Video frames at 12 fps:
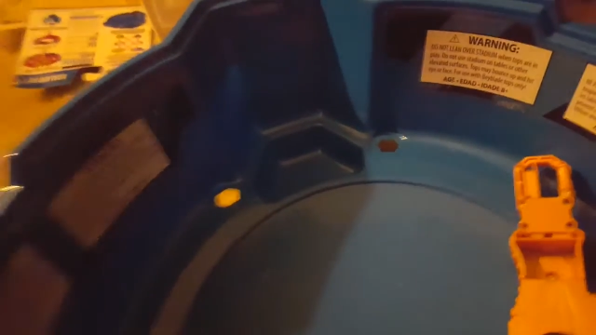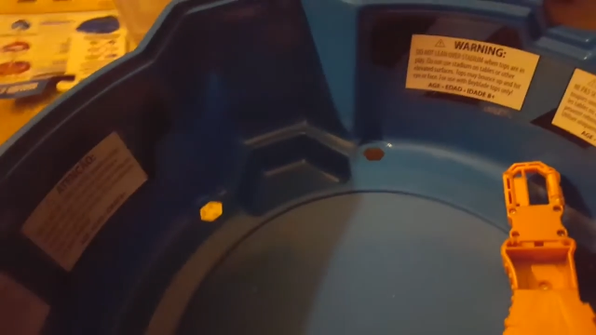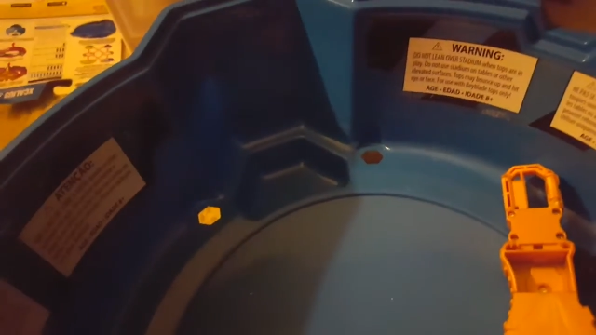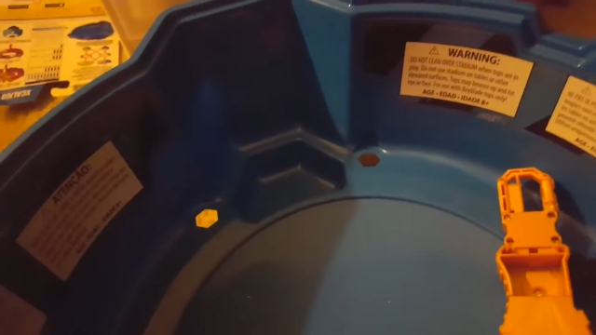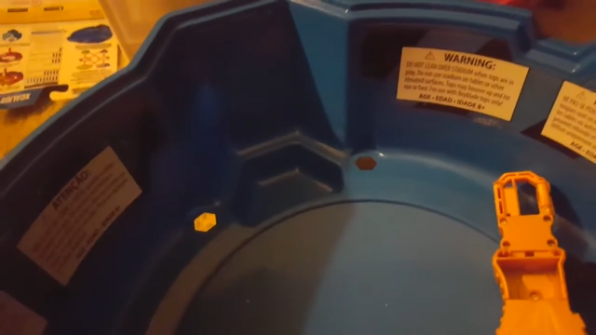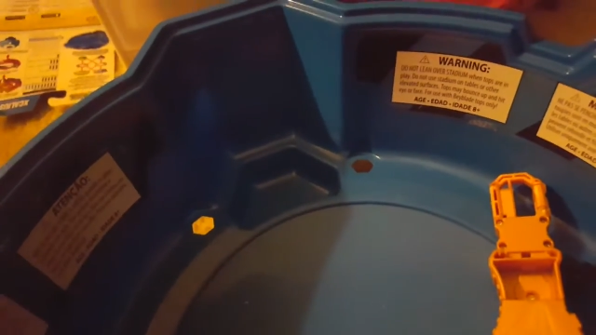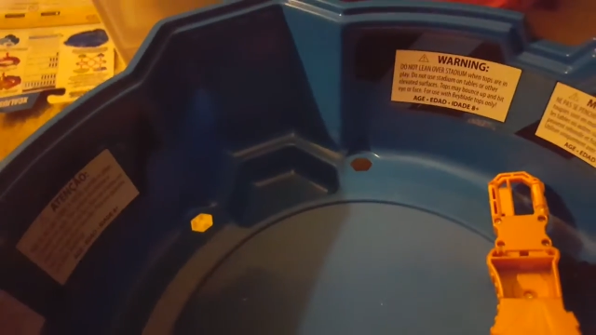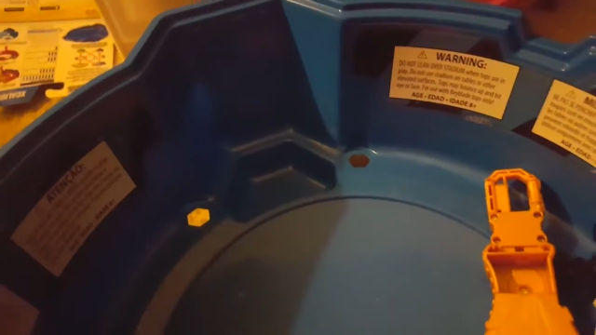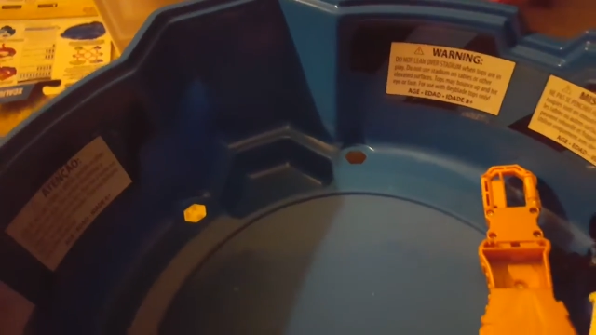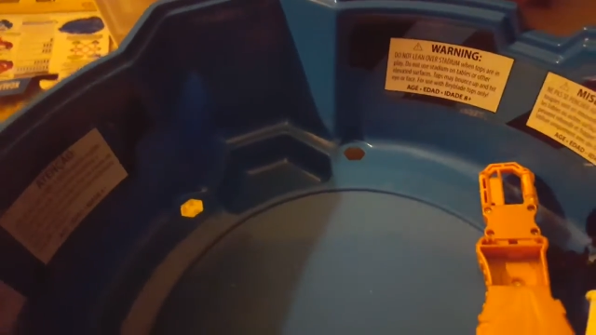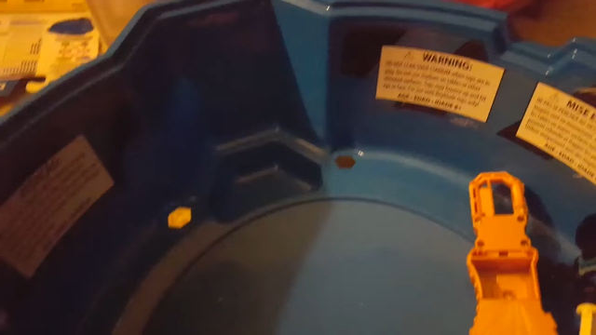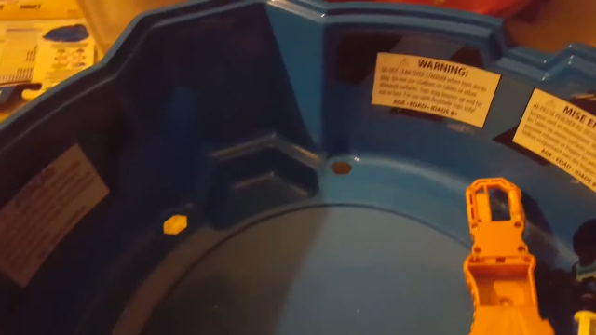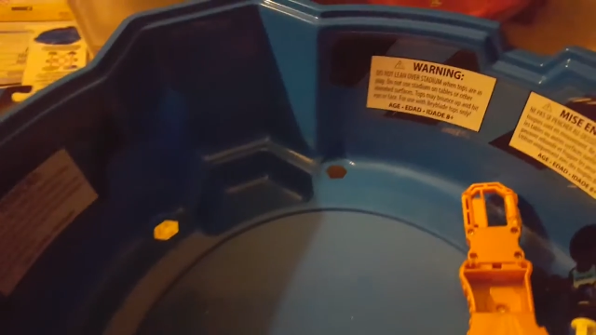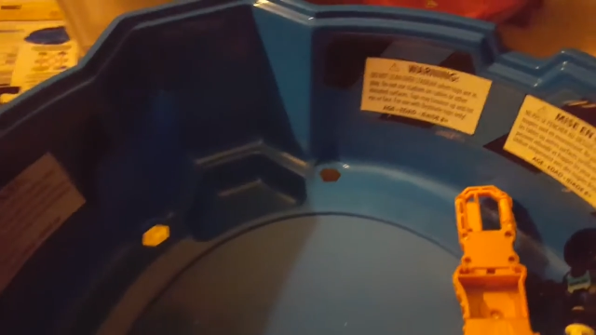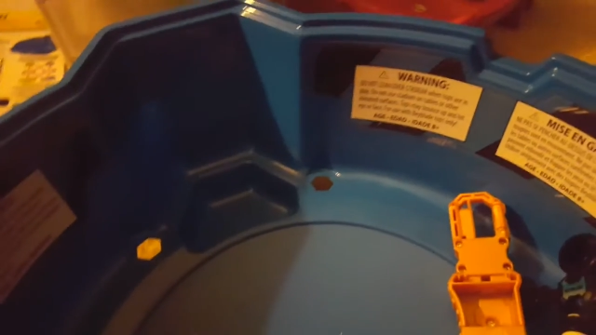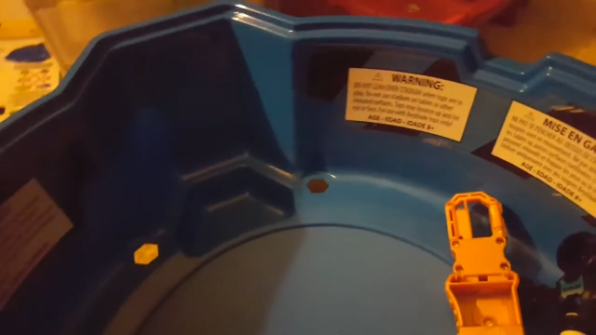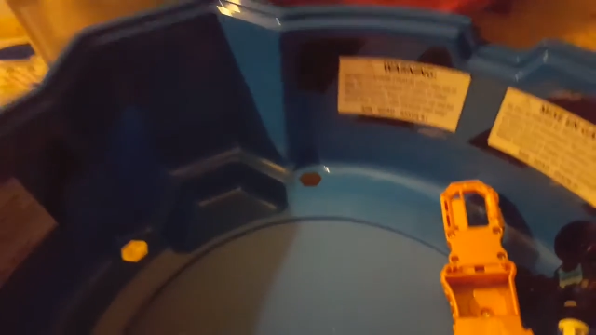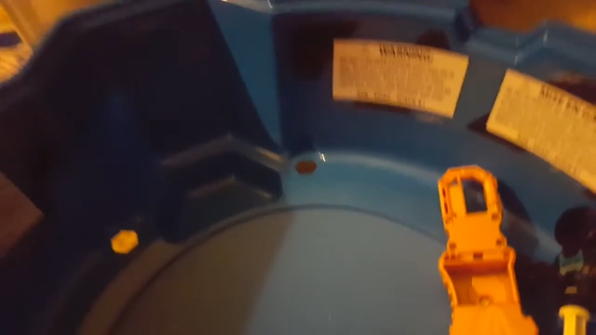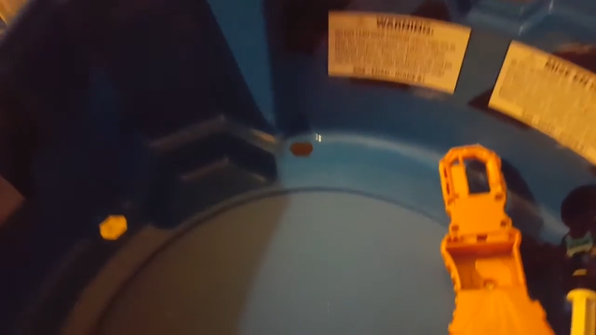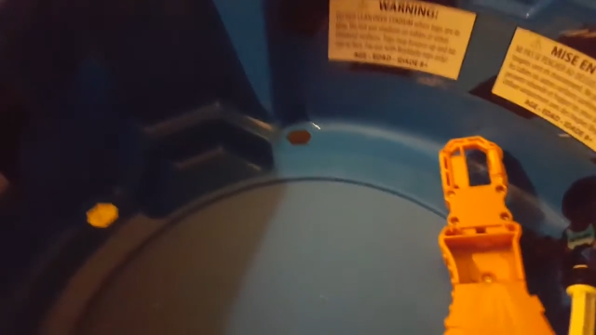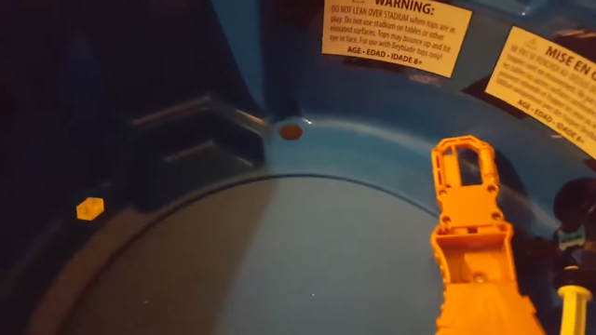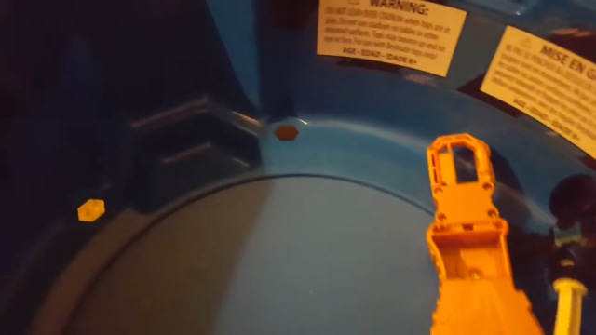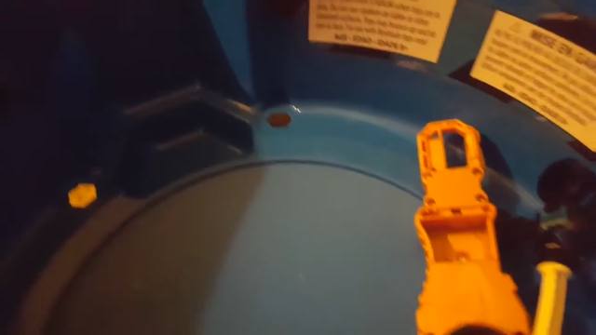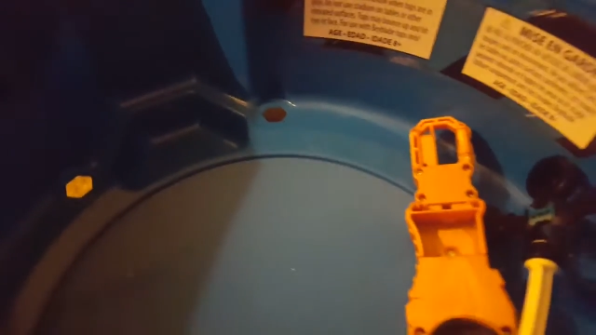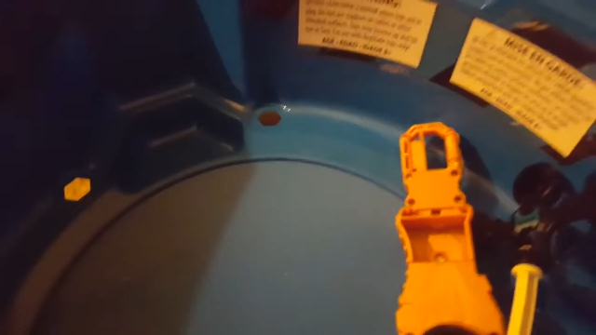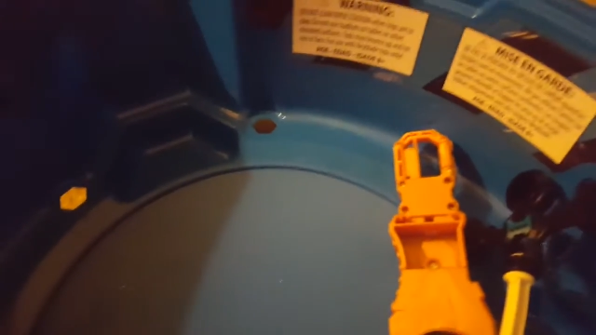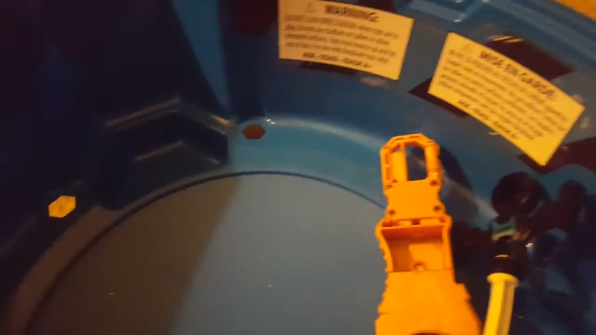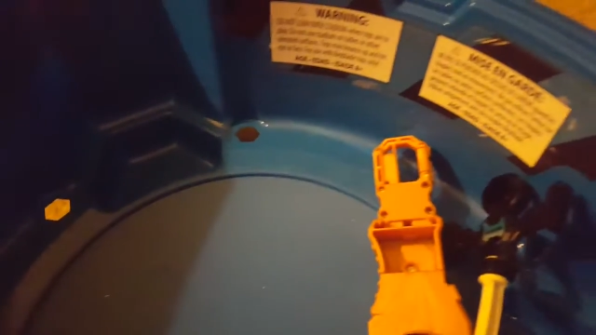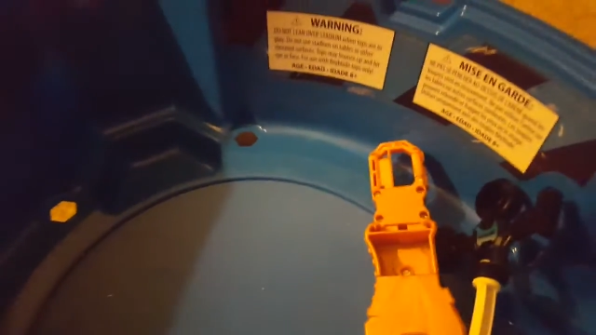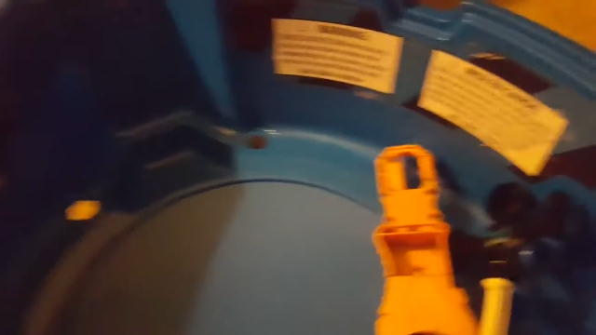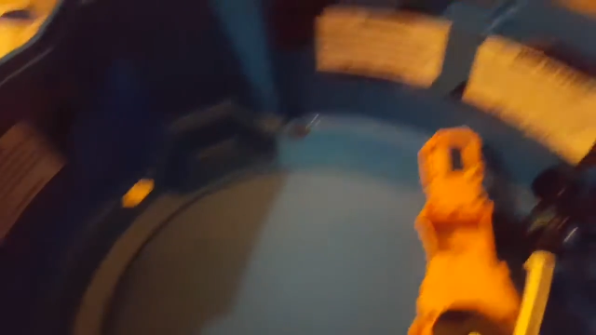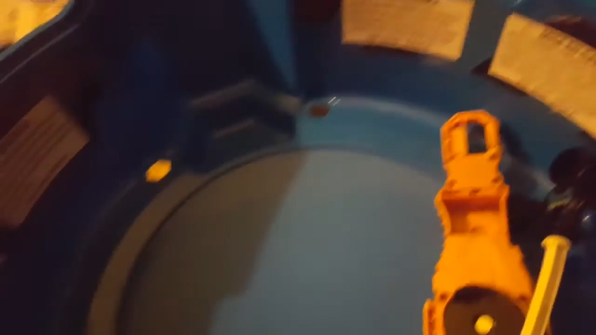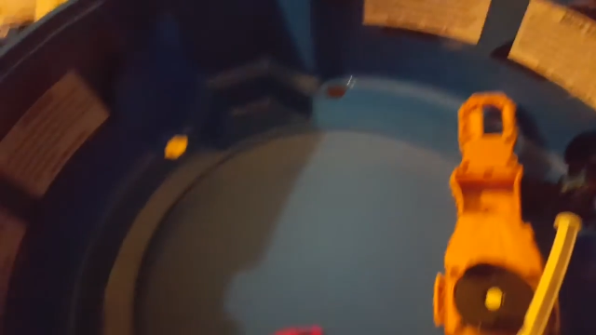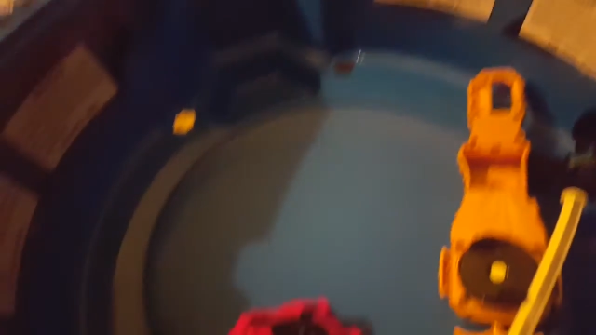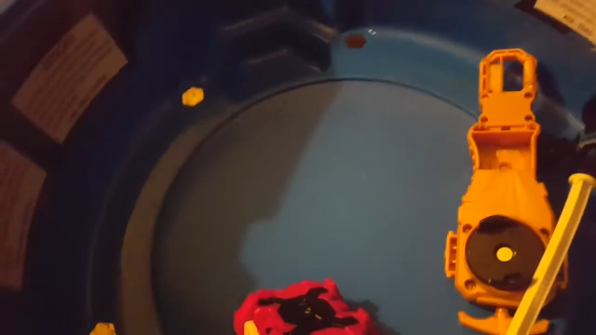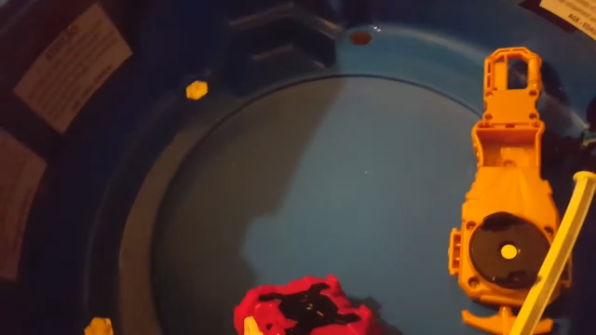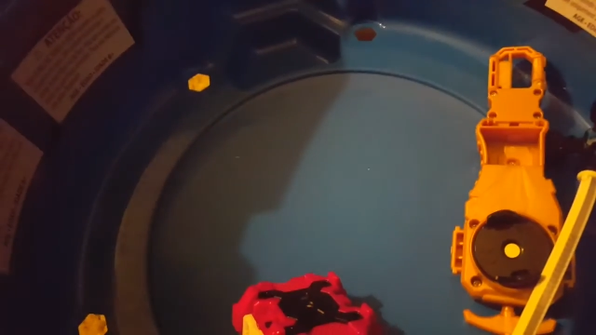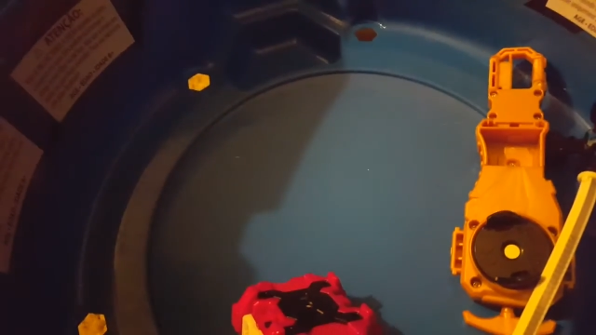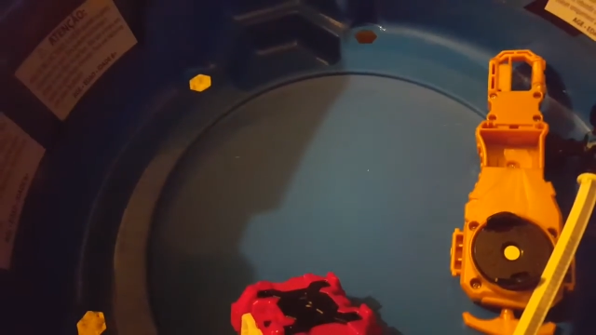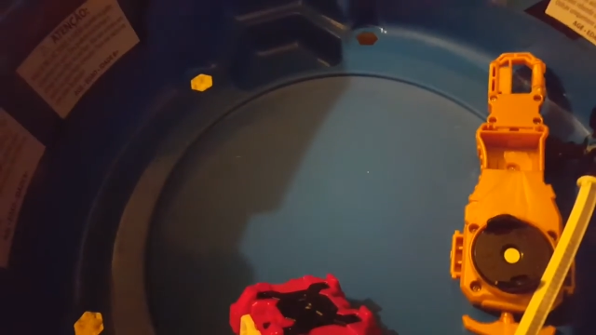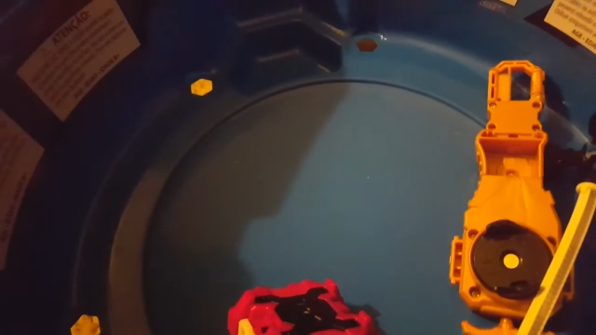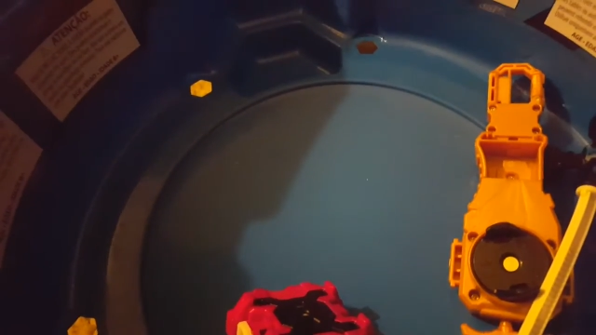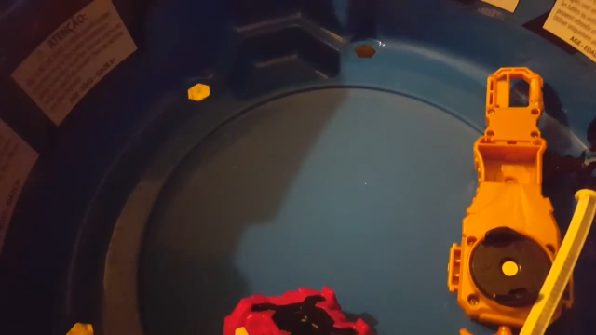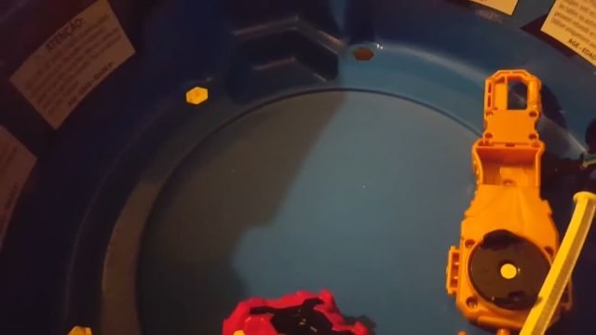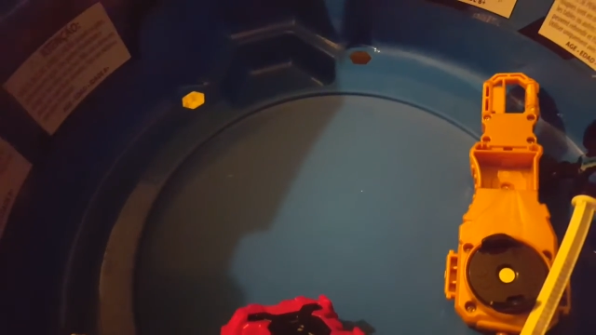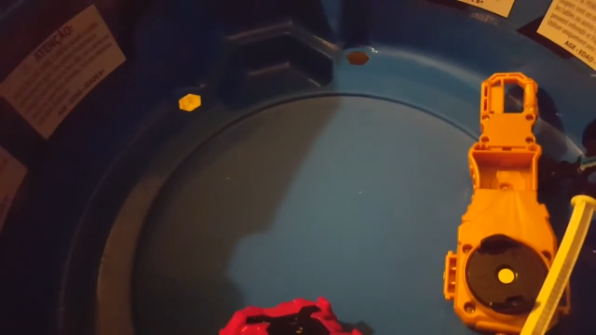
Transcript: No face is visible, so there are no lips to read.